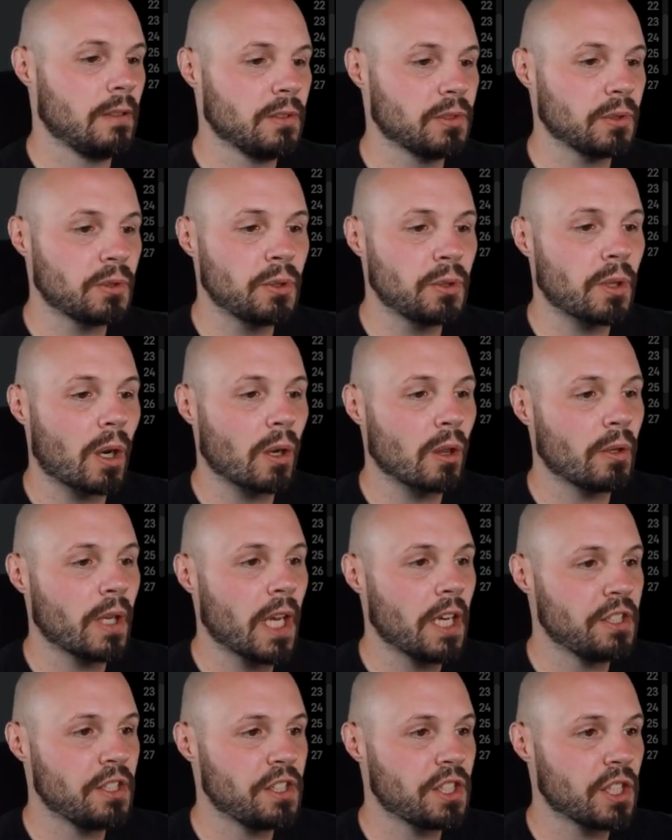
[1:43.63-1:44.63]
So cool, our
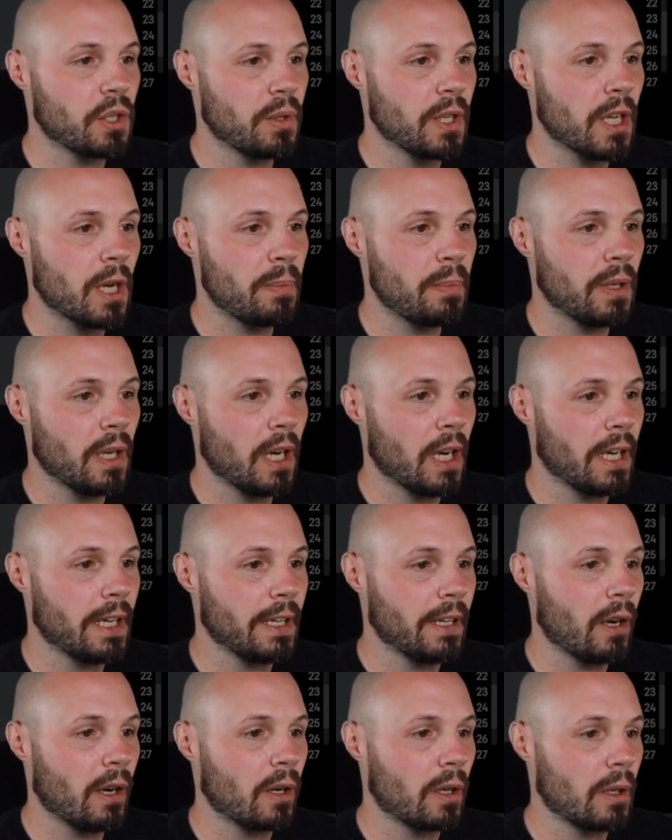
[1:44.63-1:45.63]
location's showing up.
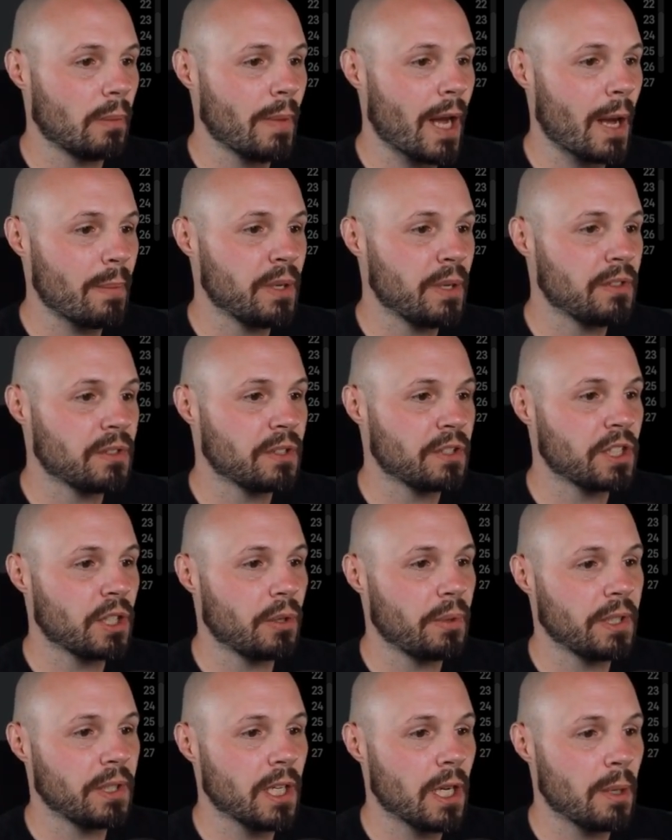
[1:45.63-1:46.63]
Our map pins are
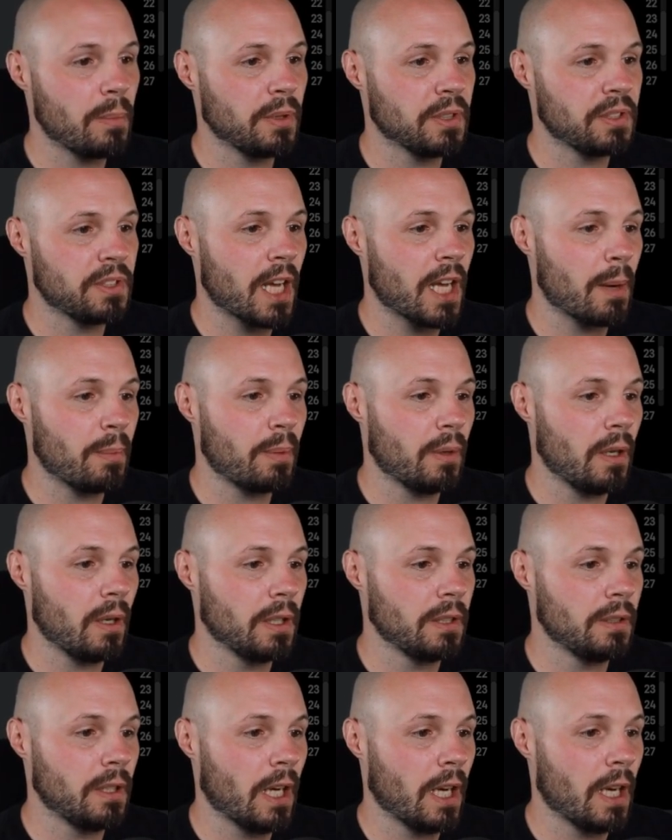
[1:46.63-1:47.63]
showing up. Let's tap
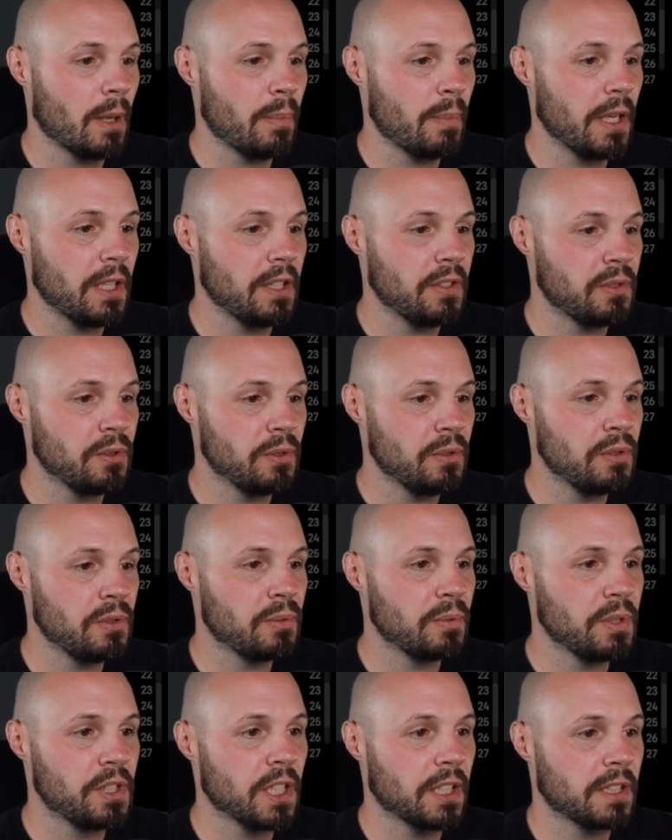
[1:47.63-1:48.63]
on Peggy Sue's.
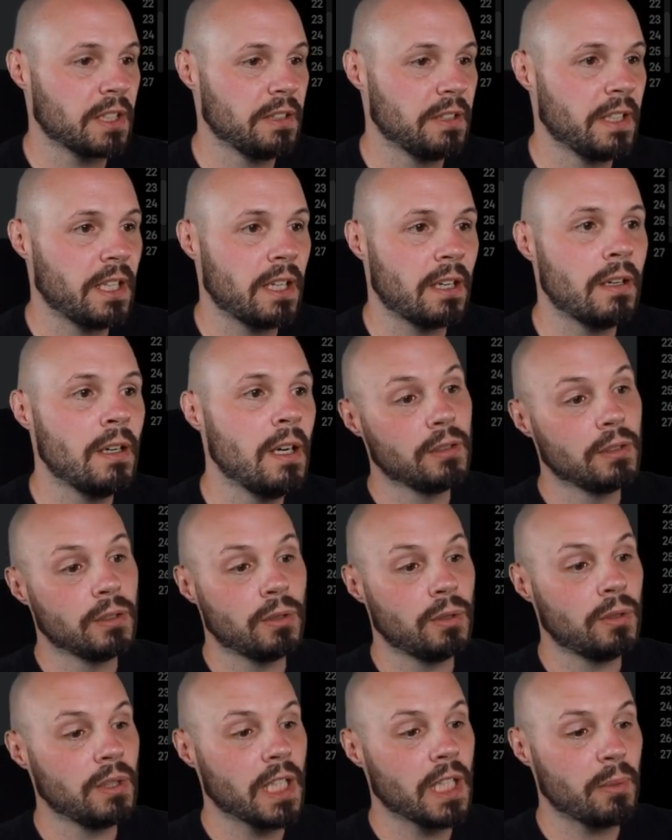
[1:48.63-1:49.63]
We checked in there.
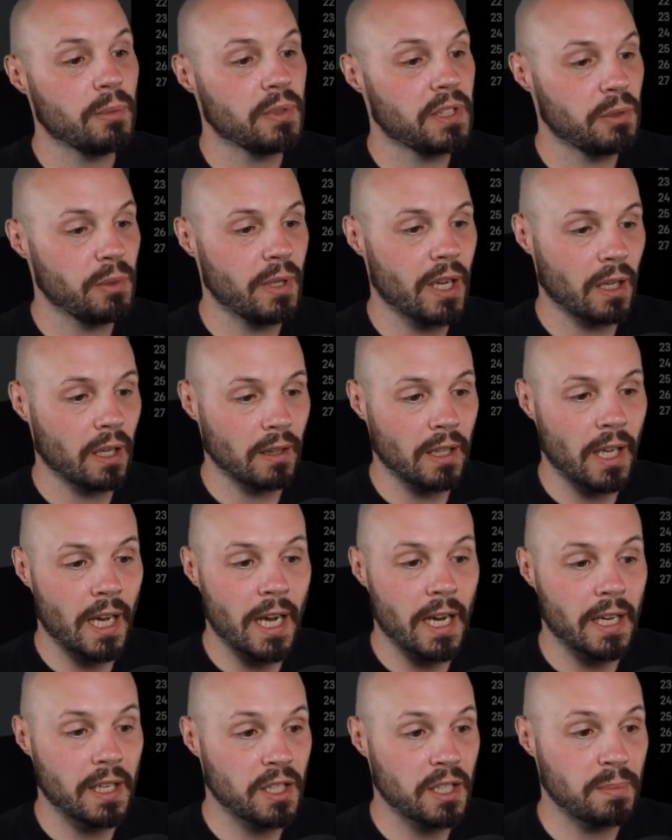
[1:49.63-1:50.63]
Cool, yep, we see we got a
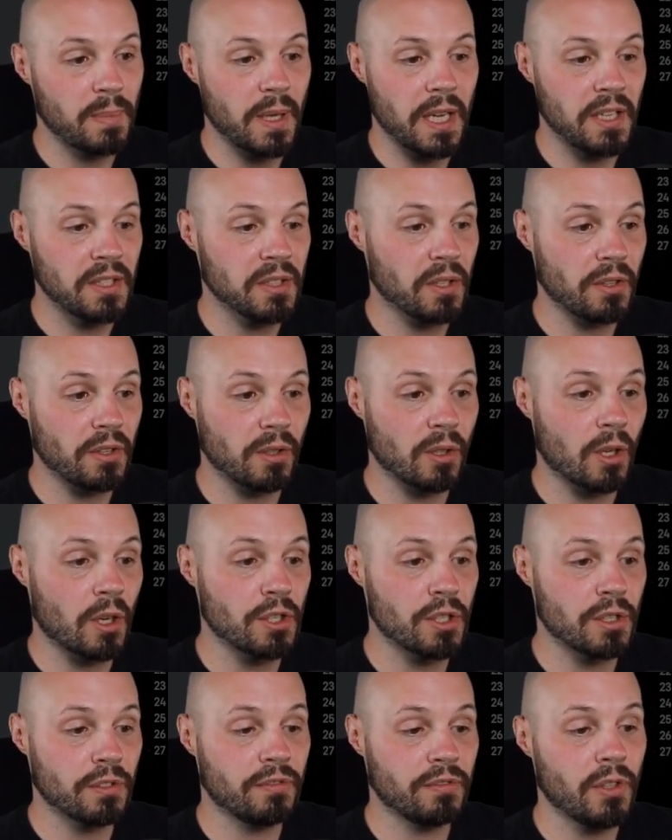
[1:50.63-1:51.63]
lot of space on the
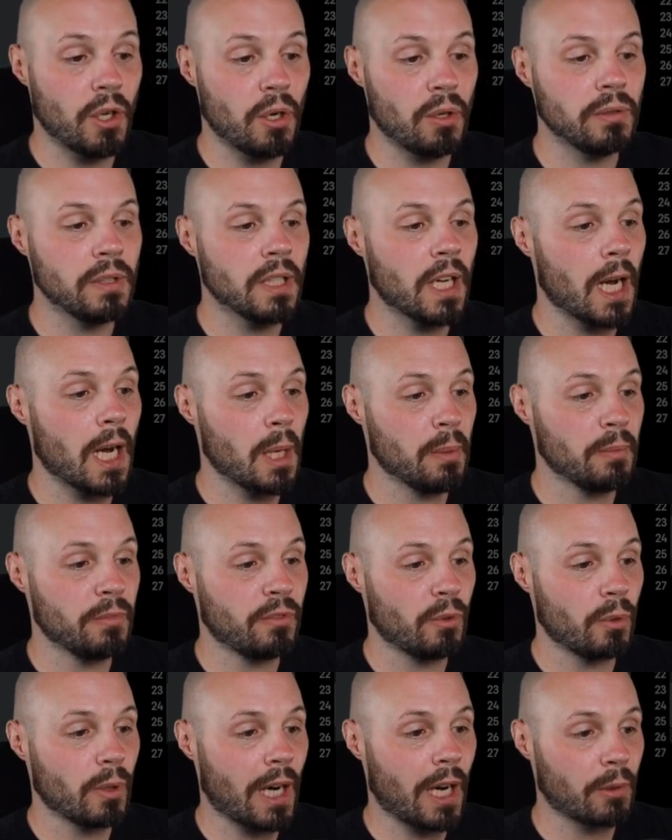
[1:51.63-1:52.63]
larger phone
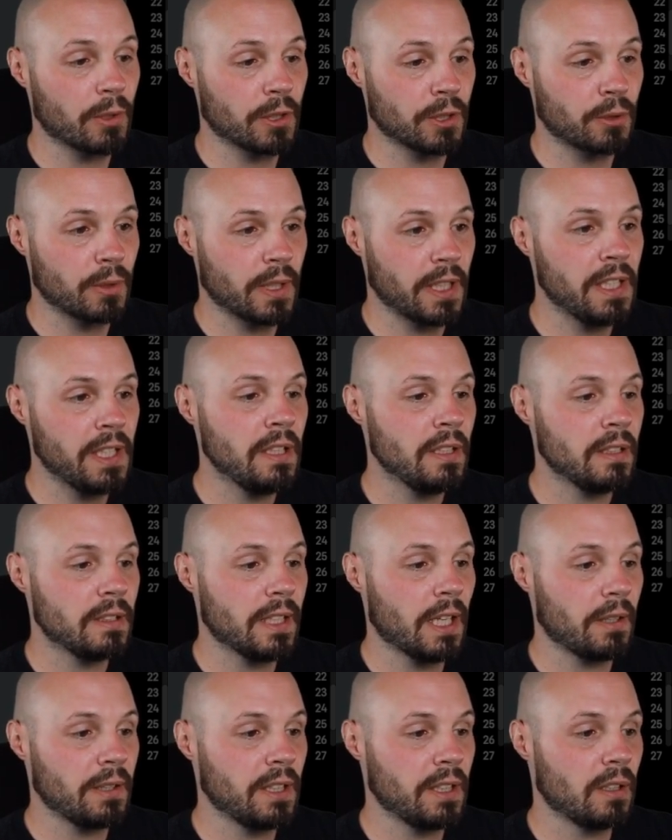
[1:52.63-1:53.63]
for our grid
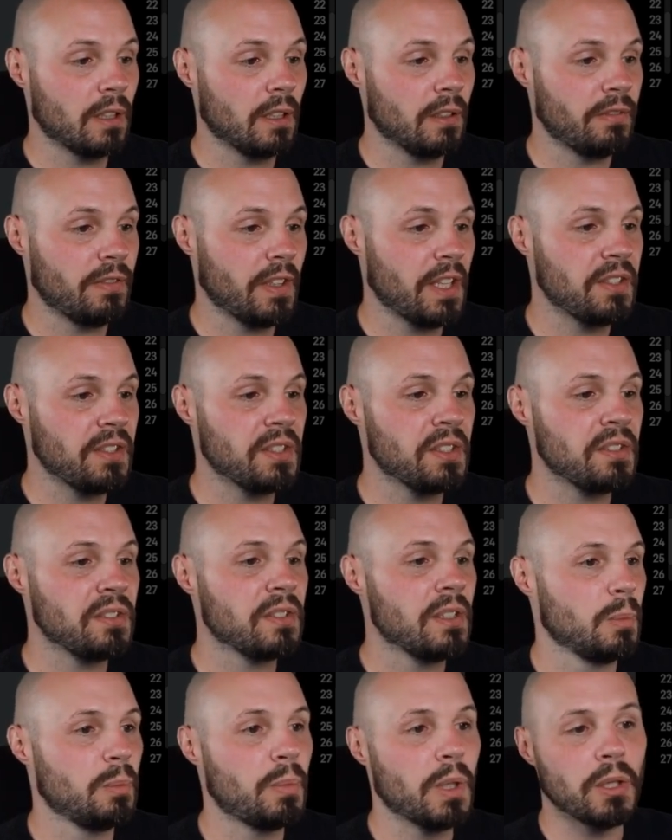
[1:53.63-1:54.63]
down here of faces.
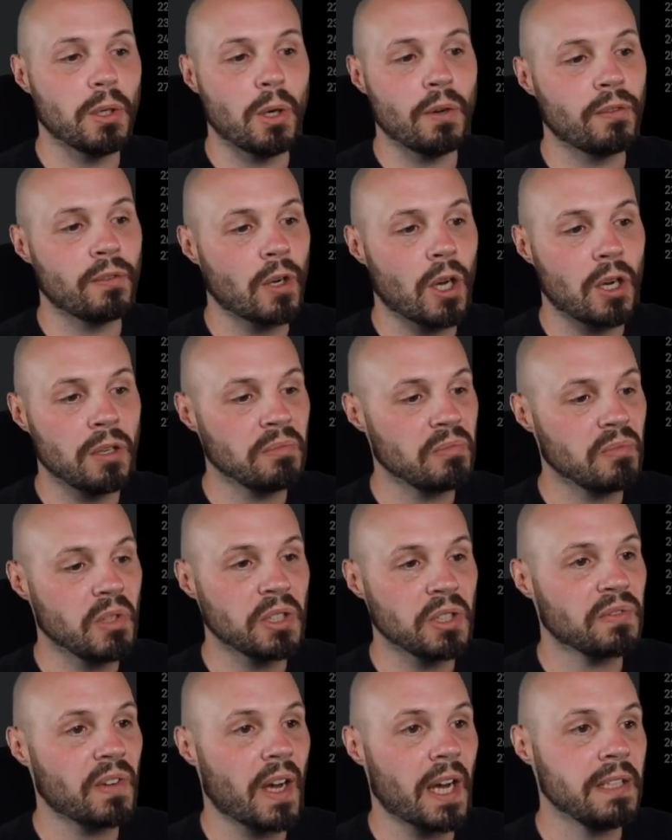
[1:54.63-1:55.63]
But overall,
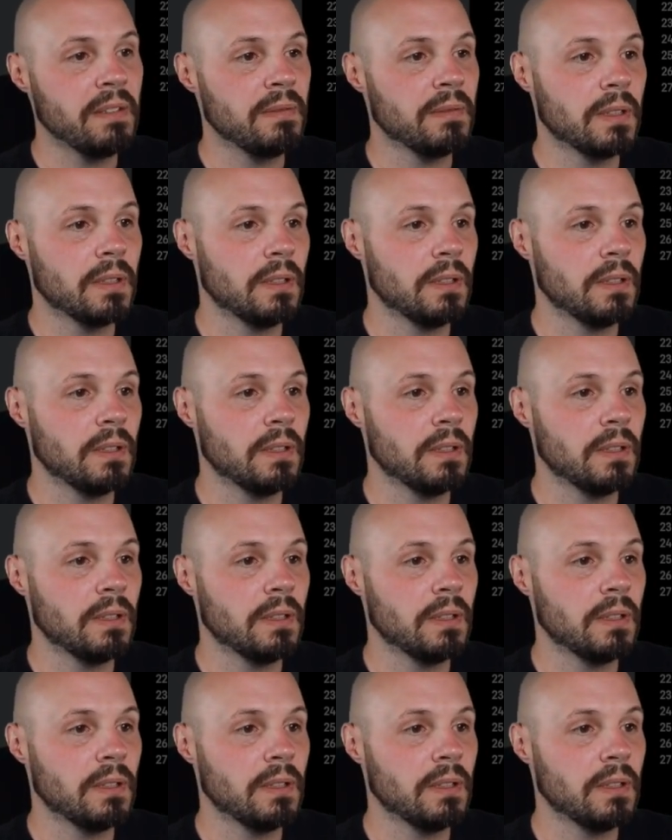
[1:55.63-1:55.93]
looks fine.